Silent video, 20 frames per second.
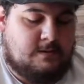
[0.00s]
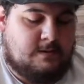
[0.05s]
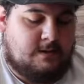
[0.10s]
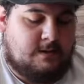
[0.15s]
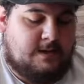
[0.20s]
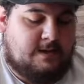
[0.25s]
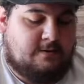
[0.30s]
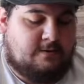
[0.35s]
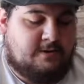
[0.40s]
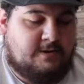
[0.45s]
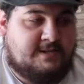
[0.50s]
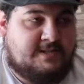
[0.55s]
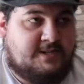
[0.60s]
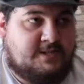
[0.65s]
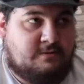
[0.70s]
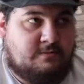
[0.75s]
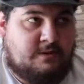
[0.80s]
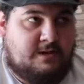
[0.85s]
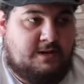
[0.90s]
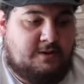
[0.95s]
And of course, since
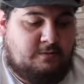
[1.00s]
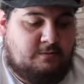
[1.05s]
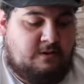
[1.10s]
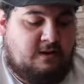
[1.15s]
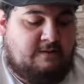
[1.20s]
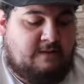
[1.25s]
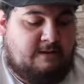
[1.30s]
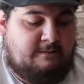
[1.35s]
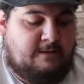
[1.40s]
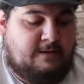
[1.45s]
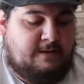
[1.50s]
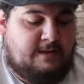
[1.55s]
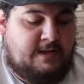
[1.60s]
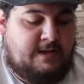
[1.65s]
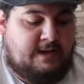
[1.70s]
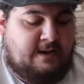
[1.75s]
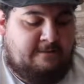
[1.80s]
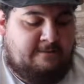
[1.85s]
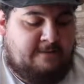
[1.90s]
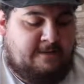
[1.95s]
you're running 3 of
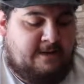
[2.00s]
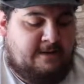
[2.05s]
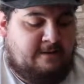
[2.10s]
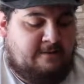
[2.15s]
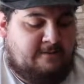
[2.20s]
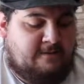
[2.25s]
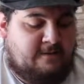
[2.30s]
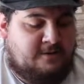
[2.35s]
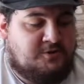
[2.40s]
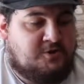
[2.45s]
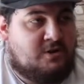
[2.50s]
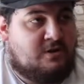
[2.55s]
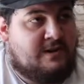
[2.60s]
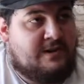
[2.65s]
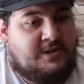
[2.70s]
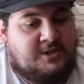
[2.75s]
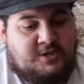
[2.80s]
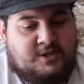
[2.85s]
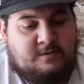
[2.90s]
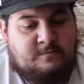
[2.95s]
everything, I figure for a draw
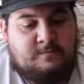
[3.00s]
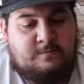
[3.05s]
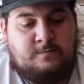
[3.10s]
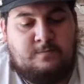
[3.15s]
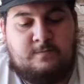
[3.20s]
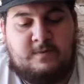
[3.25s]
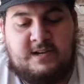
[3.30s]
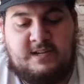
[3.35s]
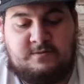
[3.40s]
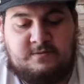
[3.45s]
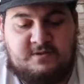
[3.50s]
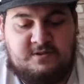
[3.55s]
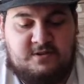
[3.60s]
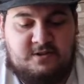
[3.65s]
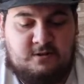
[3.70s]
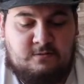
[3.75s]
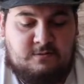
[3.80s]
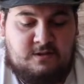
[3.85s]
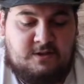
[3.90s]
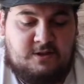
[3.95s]
engine, might as well just
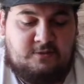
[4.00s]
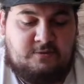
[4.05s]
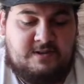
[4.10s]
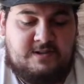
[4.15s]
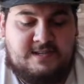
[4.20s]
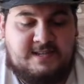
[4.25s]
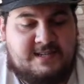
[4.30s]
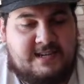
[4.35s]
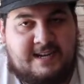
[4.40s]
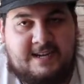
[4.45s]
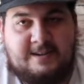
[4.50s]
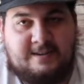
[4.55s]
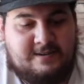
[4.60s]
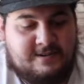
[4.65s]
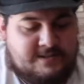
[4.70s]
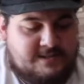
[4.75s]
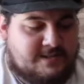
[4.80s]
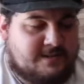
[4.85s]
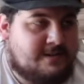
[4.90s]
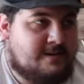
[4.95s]
go with the 3
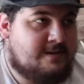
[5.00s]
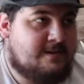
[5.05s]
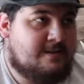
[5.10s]
desires.